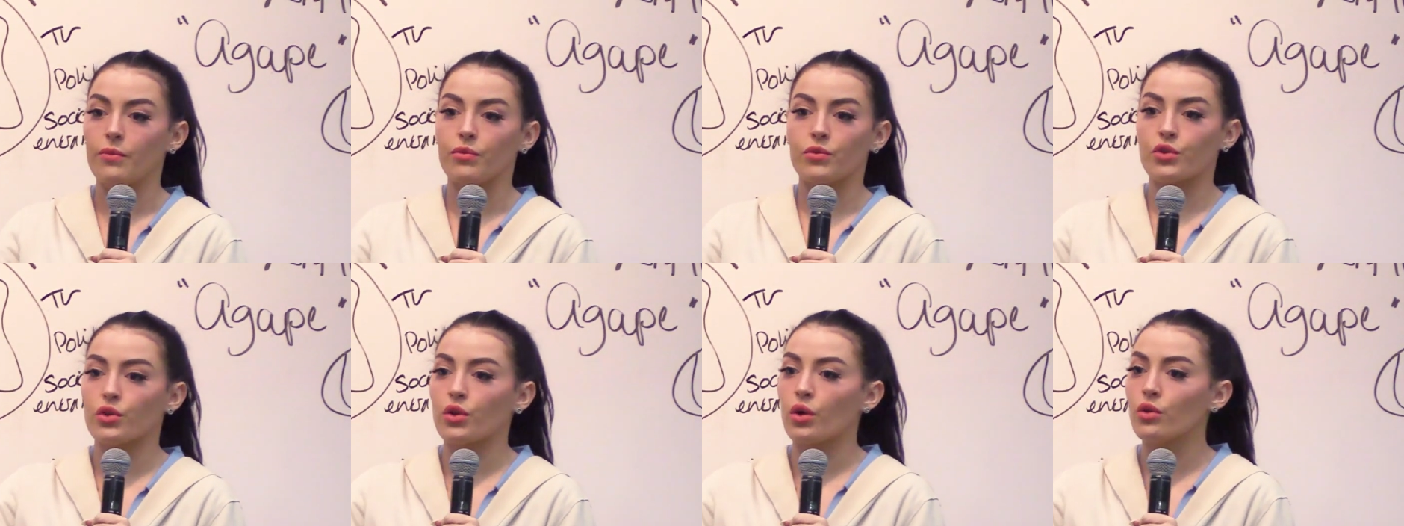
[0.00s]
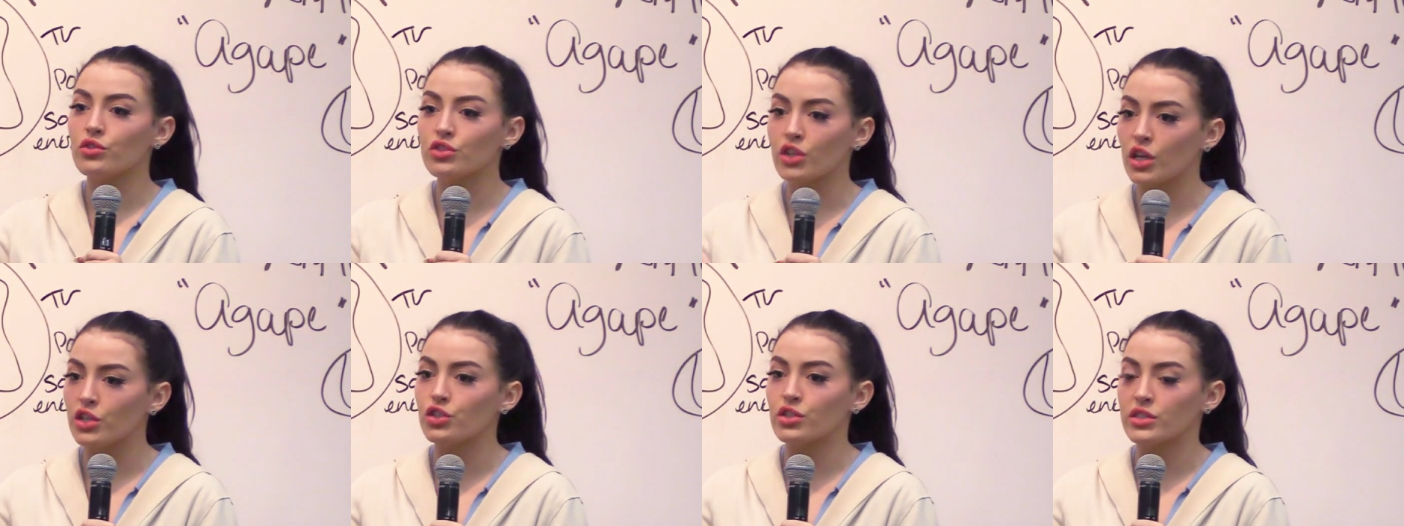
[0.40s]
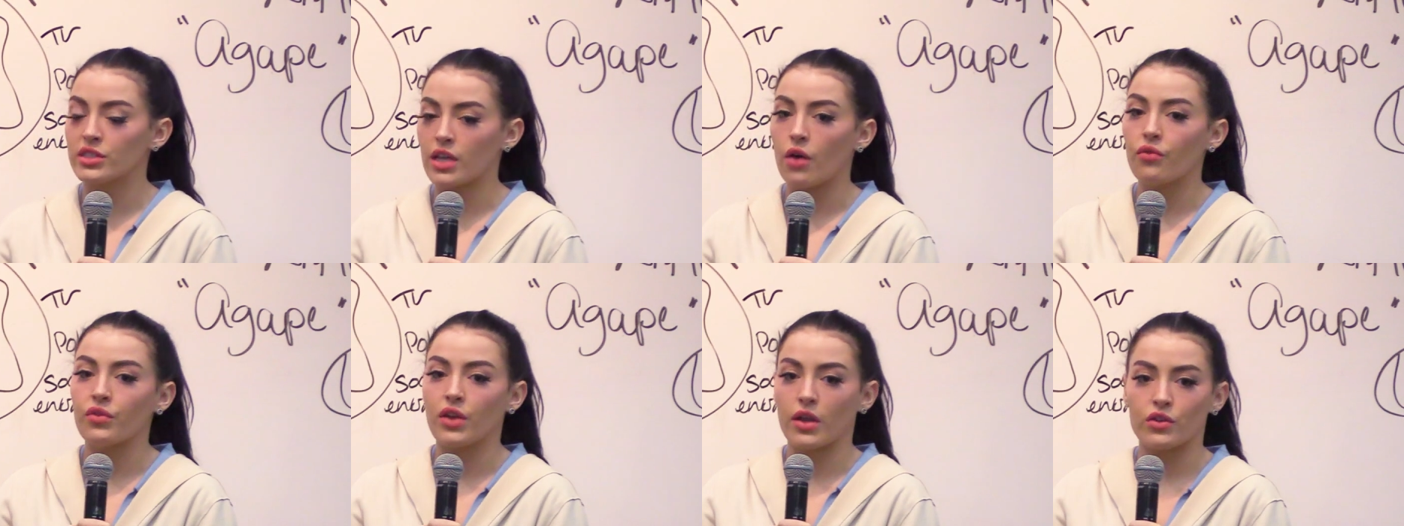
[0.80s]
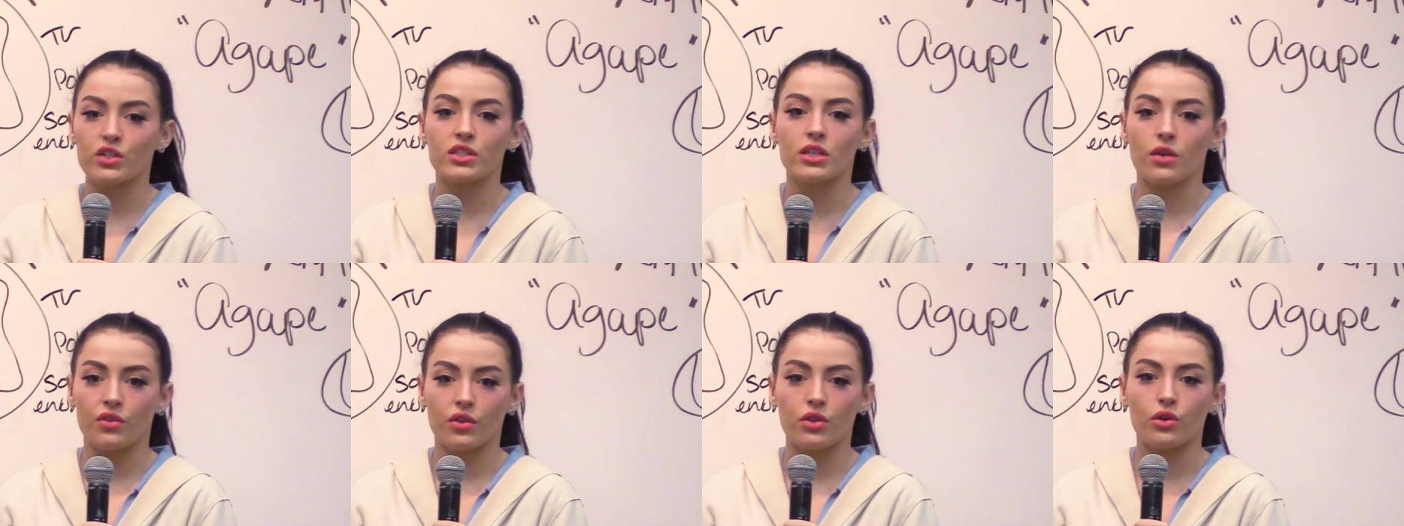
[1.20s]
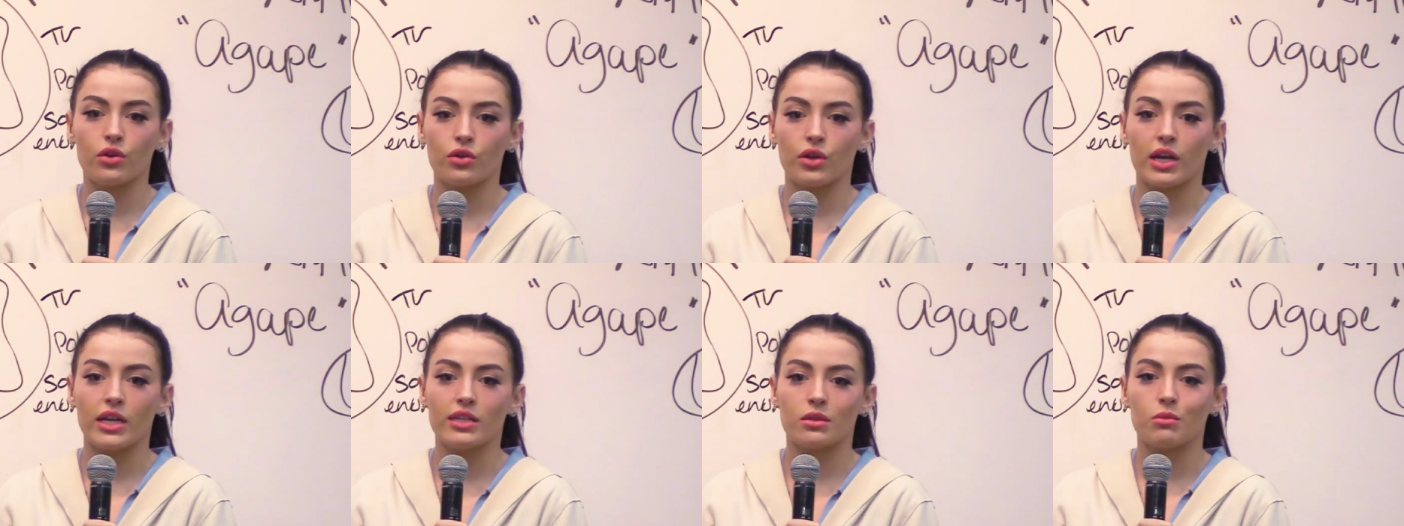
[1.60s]
So don't judge yourself, give yourself a little
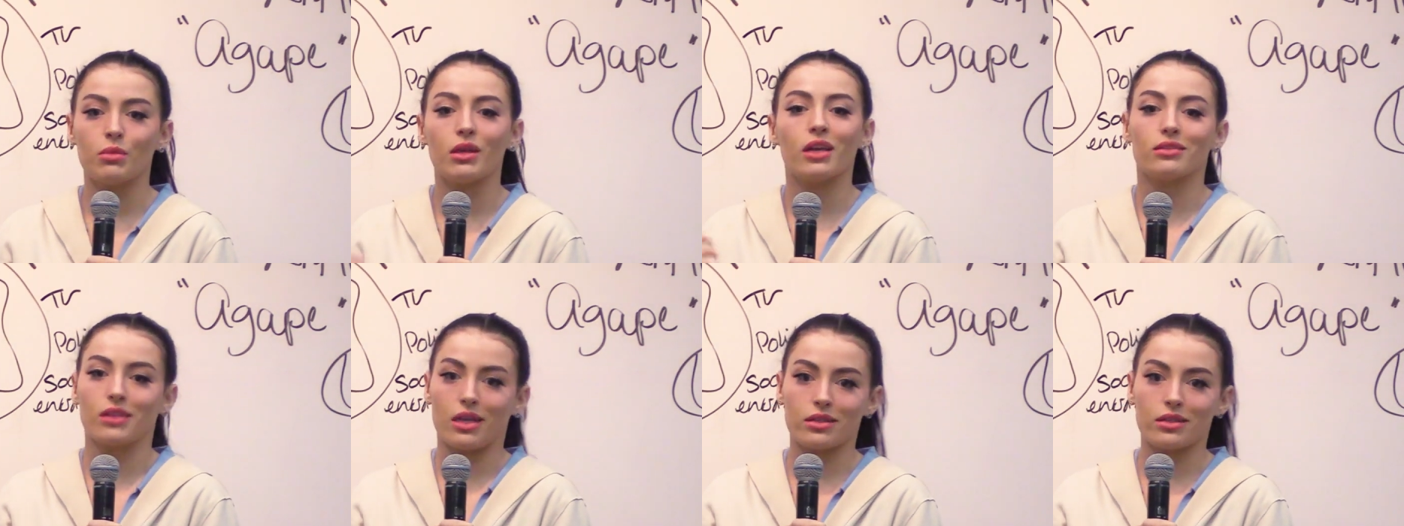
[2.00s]
grace and be like,